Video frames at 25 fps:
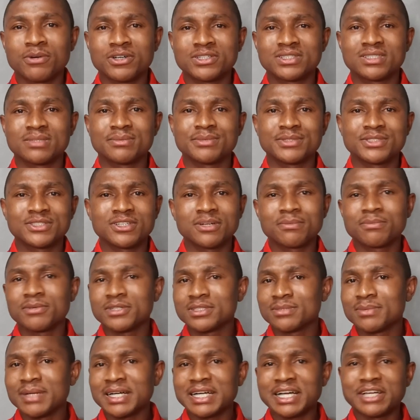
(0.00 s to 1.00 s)
possible. It's not
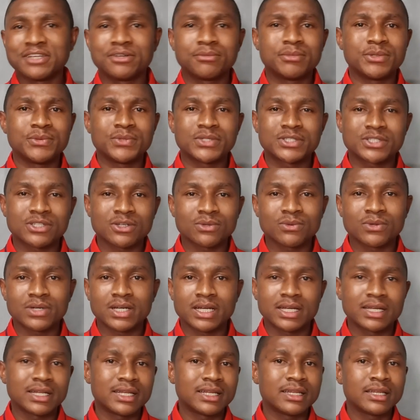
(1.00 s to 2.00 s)
possible. How can you be with someone
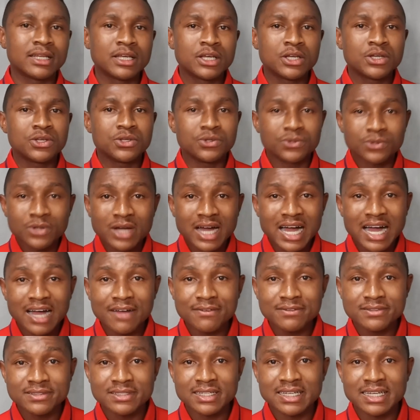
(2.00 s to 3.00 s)
and then you will not
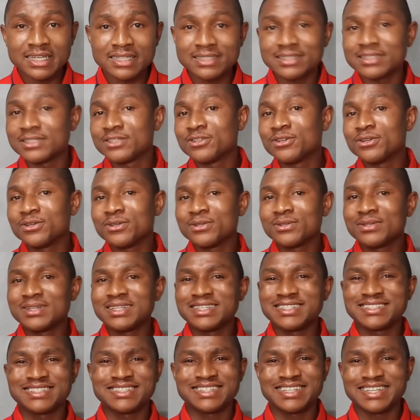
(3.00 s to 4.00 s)
have sex? No,
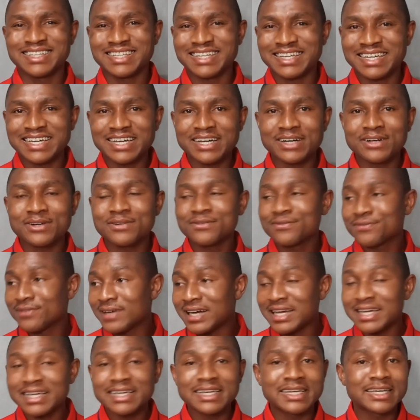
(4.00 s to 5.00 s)
it's a girl,
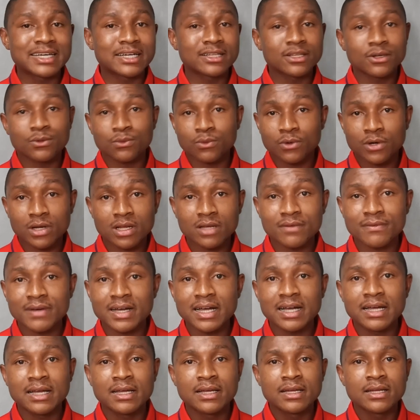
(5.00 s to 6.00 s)
fine girl or
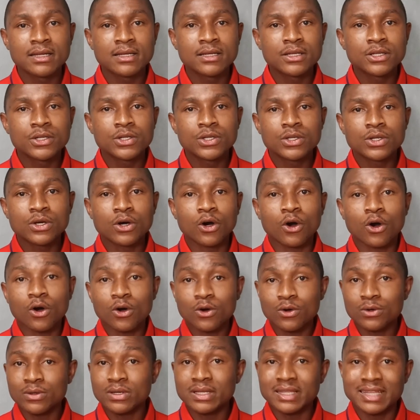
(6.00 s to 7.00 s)
whatever.
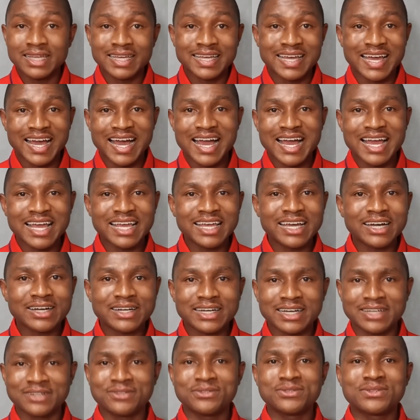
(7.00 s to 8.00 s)
Or the guy, how
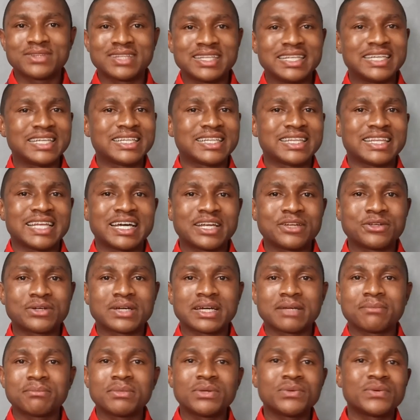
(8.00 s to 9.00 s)
can you think that you
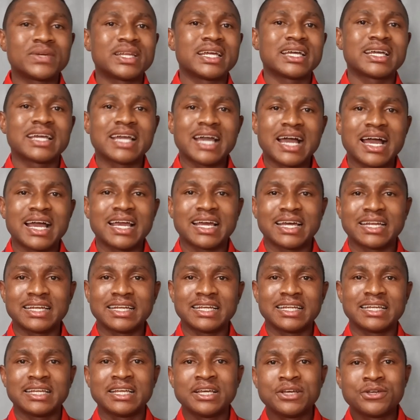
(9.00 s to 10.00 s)
can be with a guy and
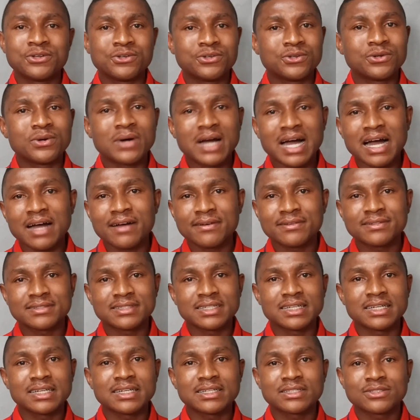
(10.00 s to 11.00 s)
then you don't have
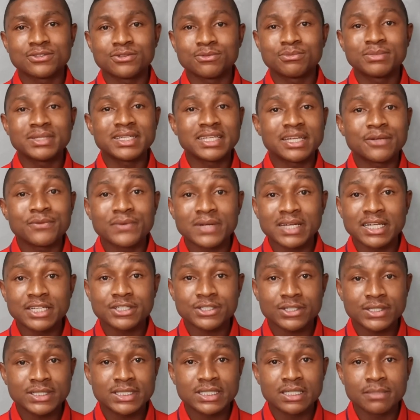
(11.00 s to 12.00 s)
sex? You'll be in a
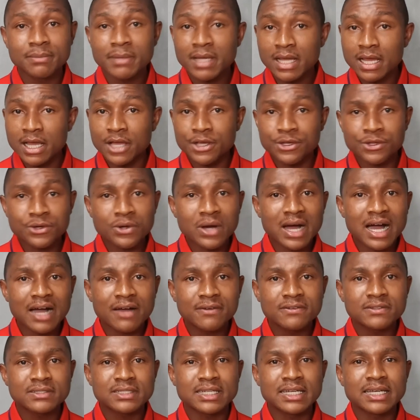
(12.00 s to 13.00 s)
relationship and you don't
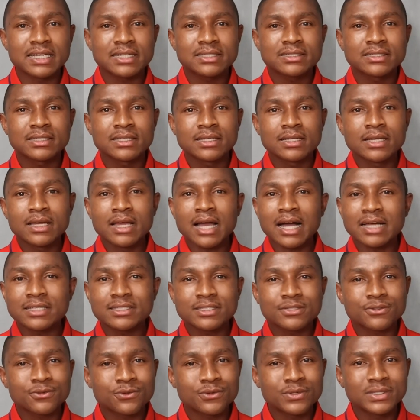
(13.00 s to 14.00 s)
have sex.
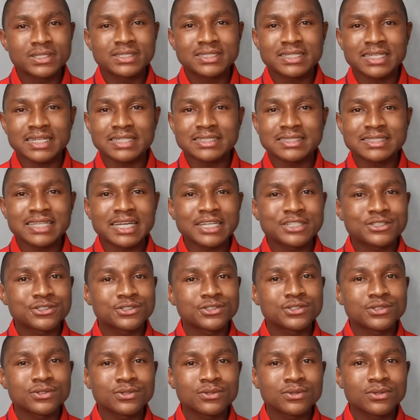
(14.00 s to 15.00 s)
As Christians, that
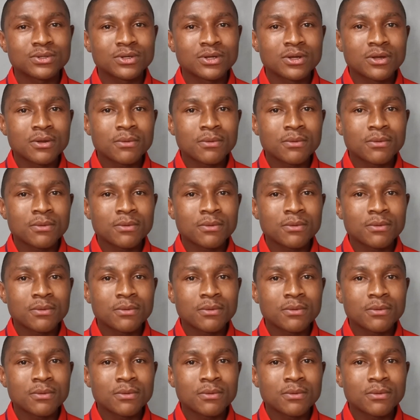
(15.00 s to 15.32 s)
shouldn't